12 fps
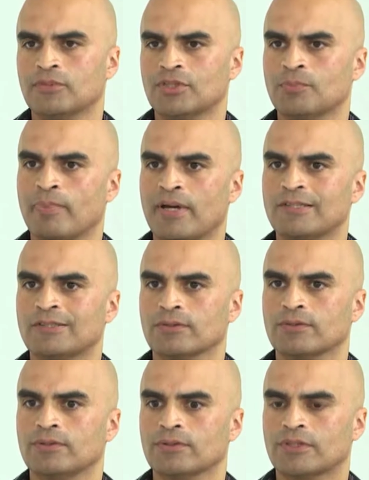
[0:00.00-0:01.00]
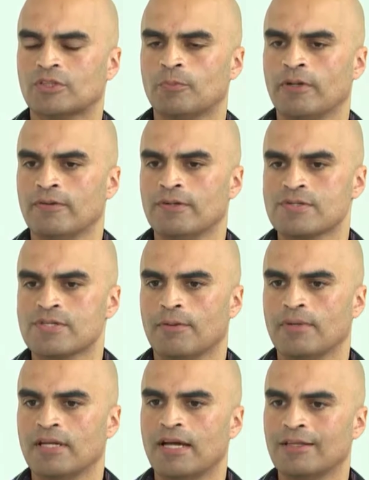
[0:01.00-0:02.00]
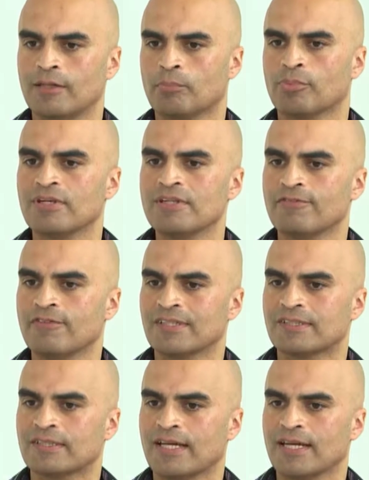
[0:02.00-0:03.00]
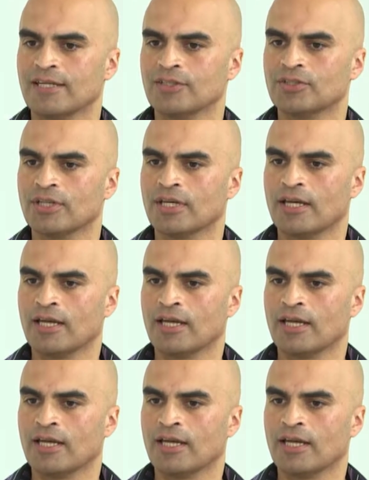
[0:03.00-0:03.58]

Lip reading: just based on your experience, I mean, at the briefing stage,